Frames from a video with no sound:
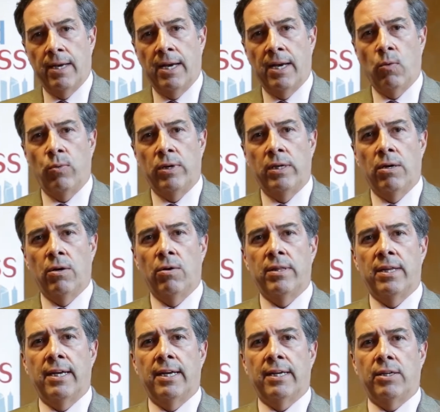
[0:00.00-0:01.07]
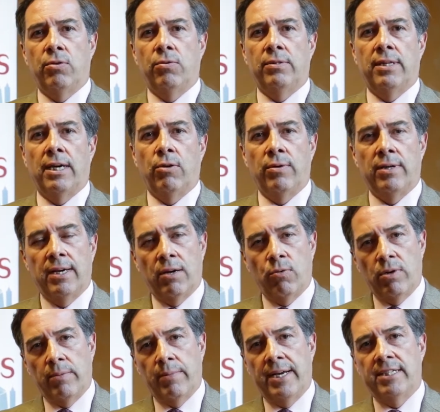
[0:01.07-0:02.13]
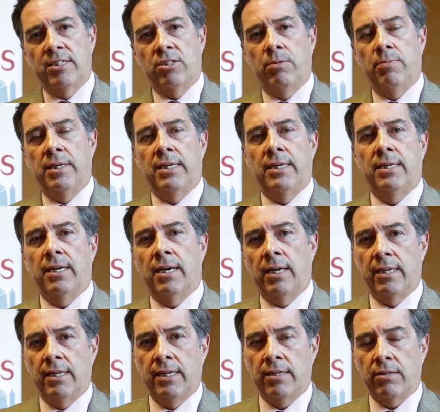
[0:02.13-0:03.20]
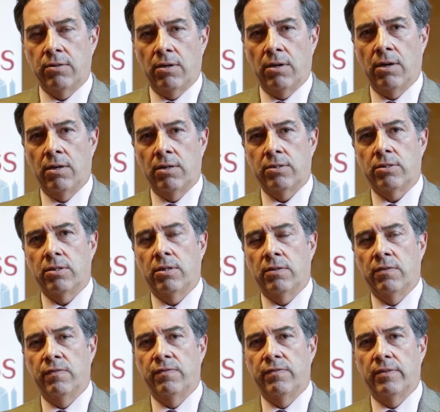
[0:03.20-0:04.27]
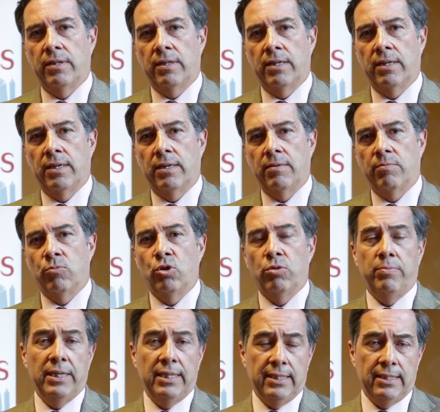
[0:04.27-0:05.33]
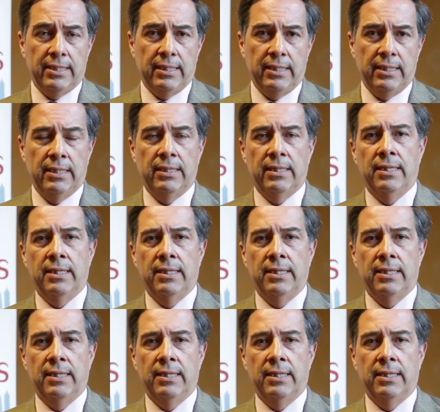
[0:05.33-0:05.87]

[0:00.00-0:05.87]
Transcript: And we know that acute diarrhea remains to be a leading cause of uh, morbidity